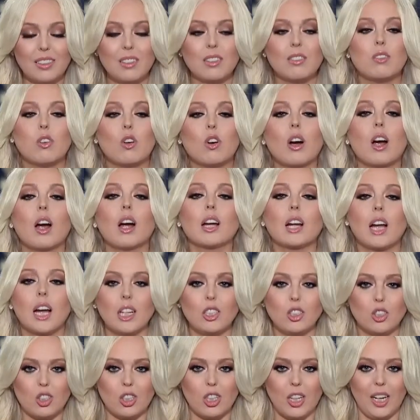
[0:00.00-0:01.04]
for our
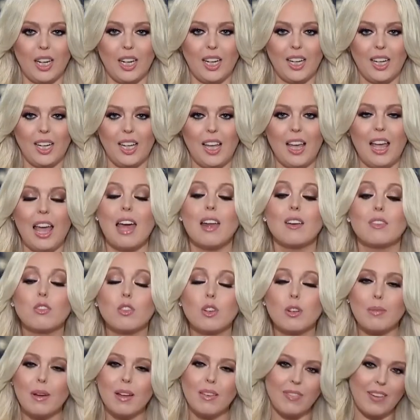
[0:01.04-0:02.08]
country, and
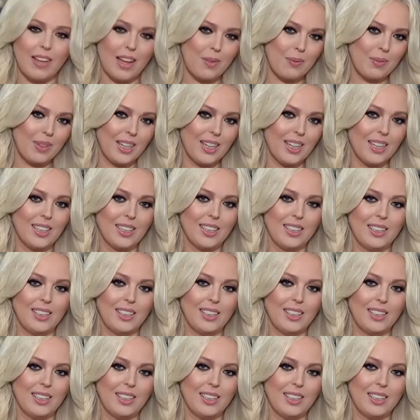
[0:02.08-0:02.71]
for my family.